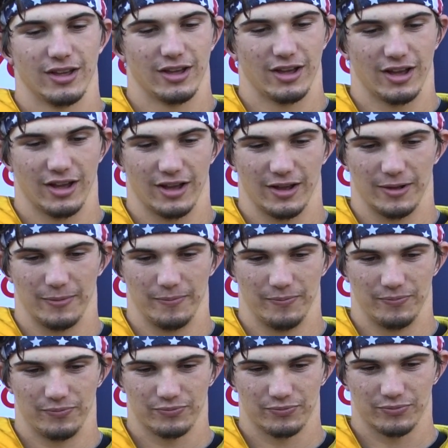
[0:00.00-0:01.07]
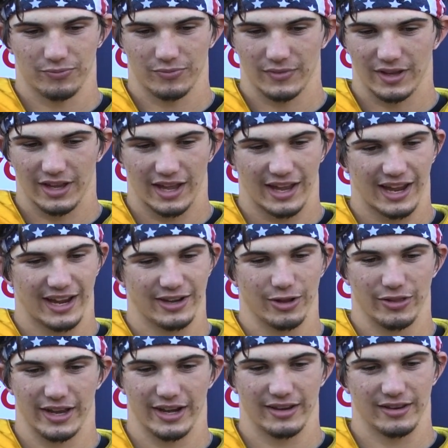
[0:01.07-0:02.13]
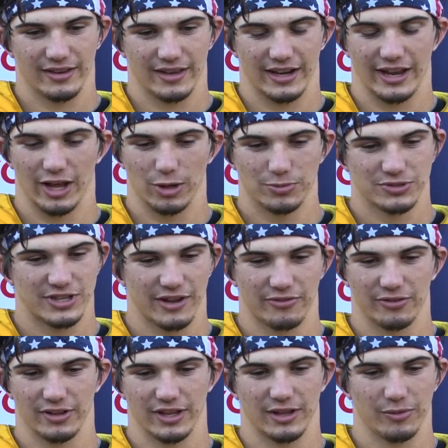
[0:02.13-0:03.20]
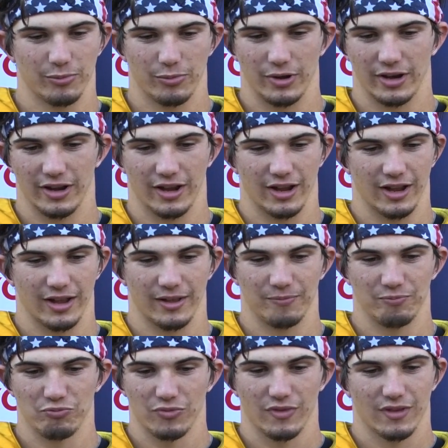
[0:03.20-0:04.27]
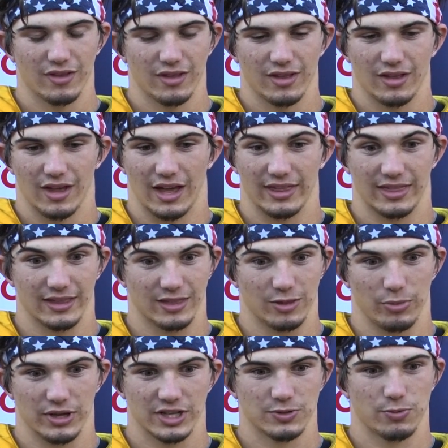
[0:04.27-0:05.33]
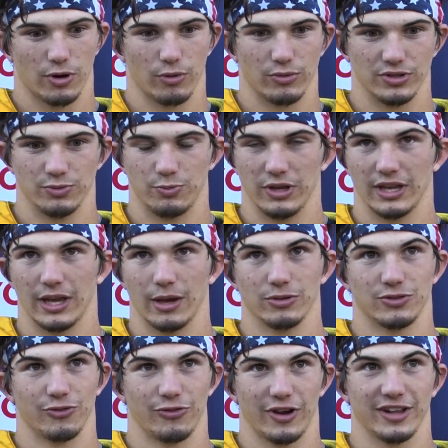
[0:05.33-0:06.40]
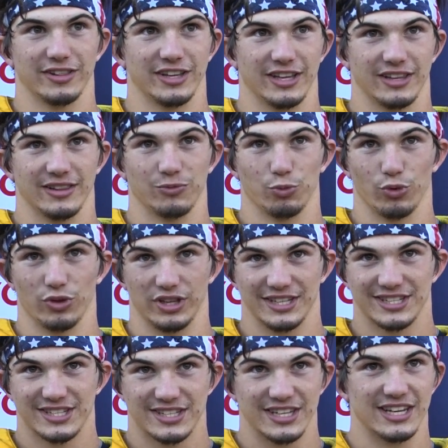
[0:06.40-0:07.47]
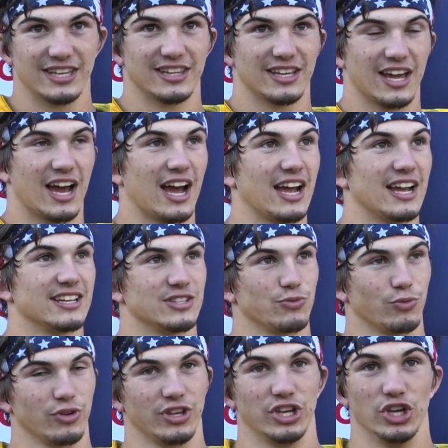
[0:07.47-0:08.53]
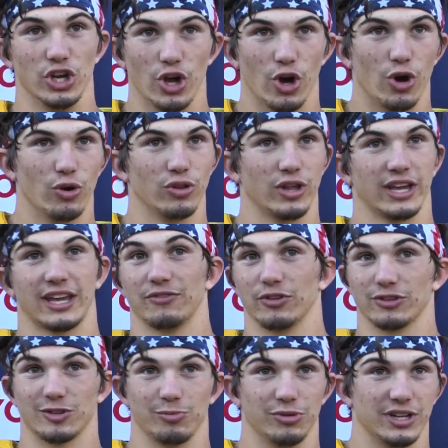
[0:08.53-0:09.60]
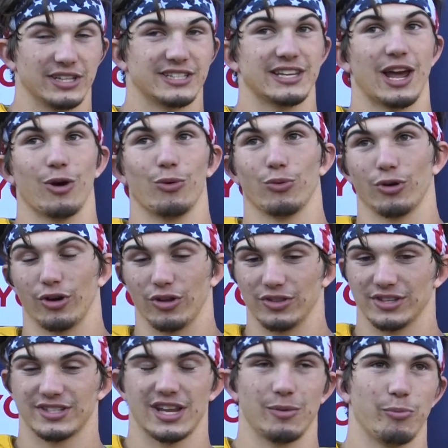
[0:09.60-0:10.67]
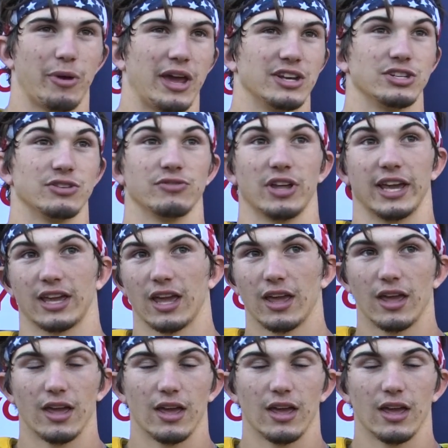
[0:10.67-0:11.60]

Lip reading: I know that helps definitely, but. I think the biggest part was being able to finally really see the guys and really know, like, if there's a blitz, now we're on the same page of, like,